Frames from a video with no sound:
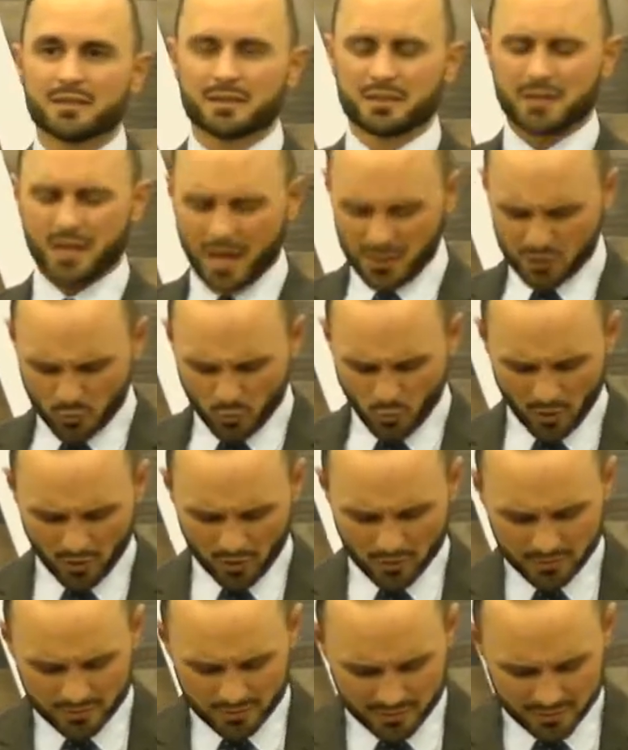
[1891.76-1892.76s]
God's
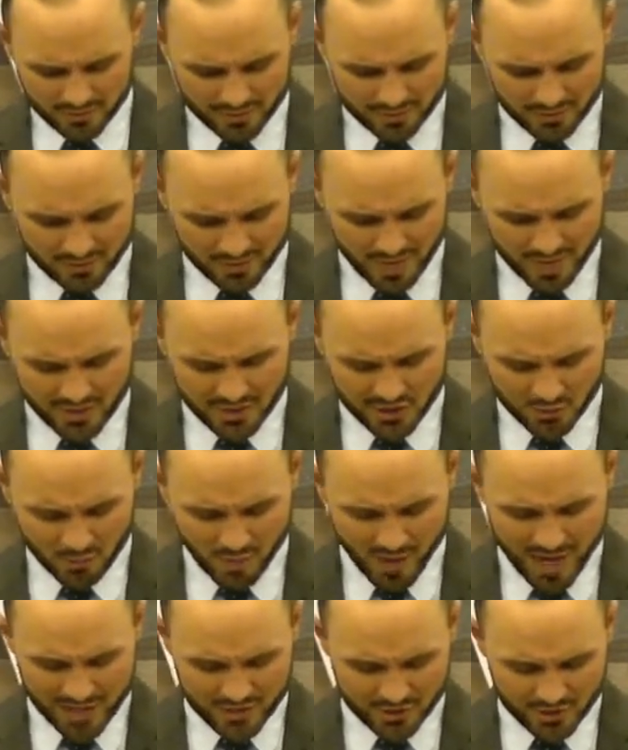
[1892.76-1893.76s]
word. They
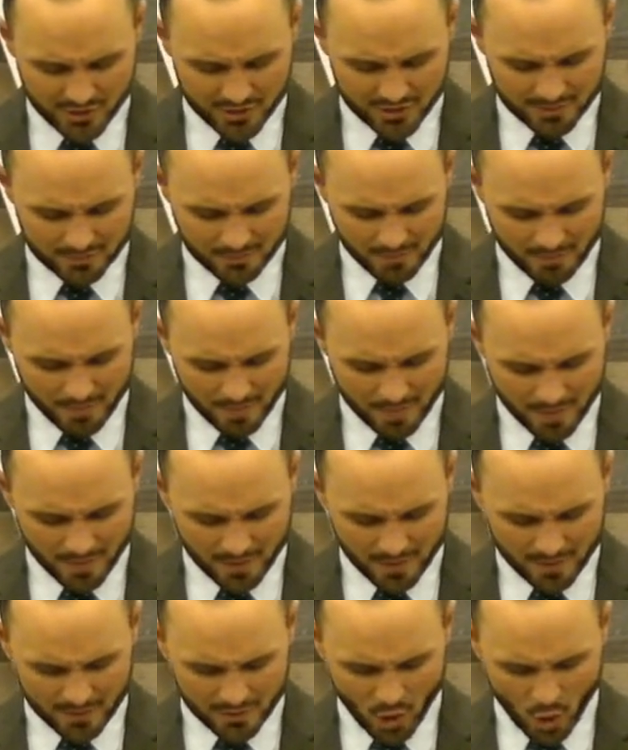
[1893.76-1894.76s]
despised it.
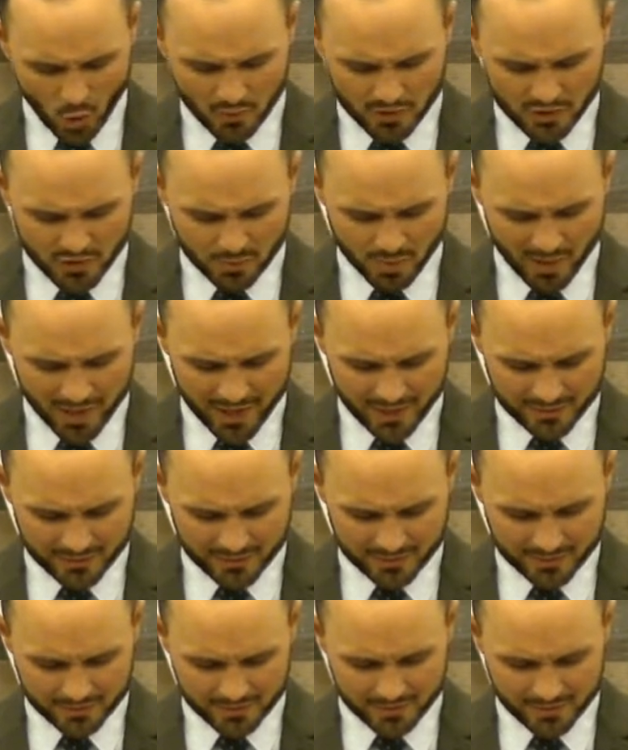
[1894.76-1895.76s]
No respect.
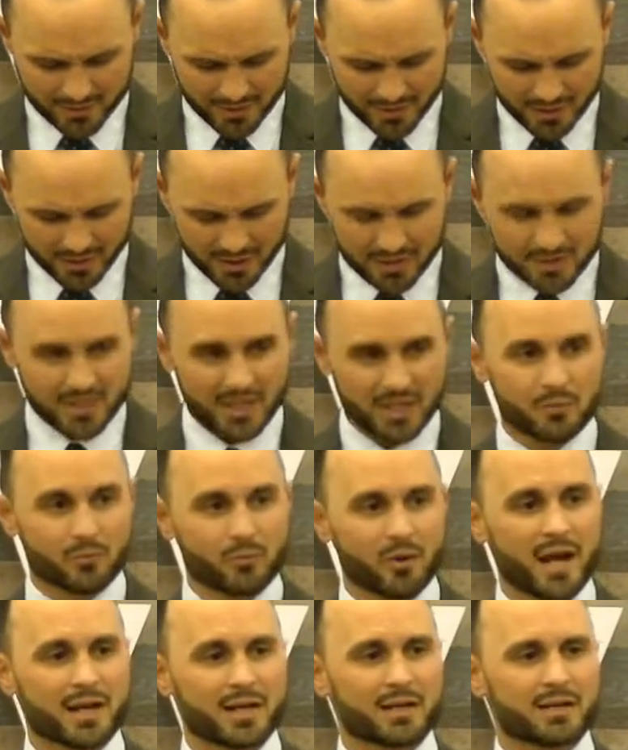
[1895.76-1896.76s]
Didn't
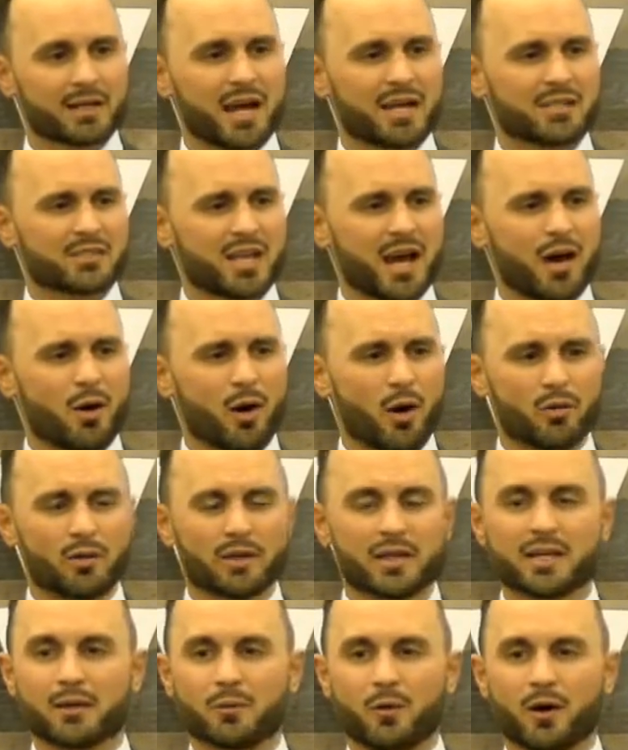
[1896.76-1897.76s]
recognize how
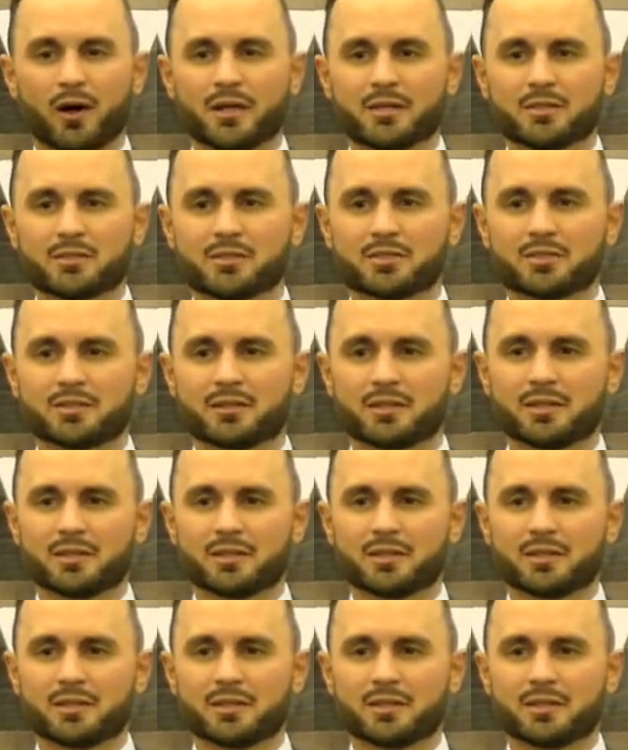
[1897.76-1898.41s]
holy it was.